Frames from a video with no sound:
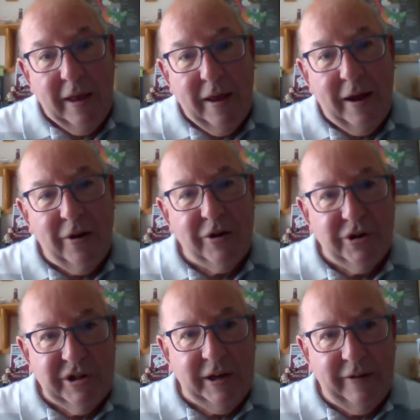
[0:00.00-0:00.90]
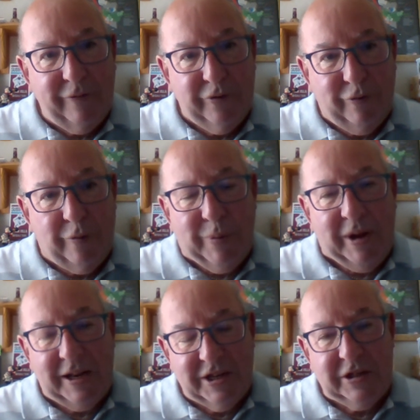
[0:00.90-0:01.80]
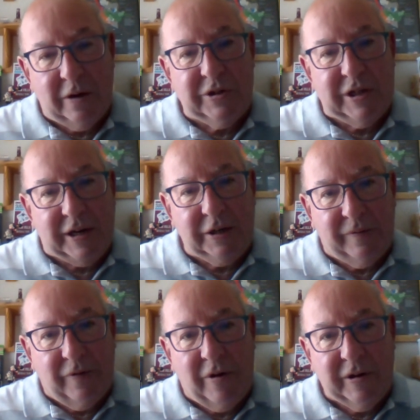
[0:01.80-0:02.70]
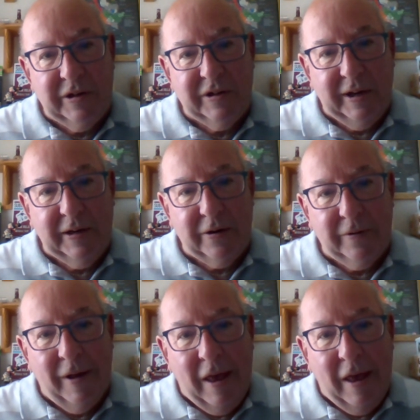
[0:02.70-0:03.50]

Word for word: And I just think for, for me, that's so satisfying to think that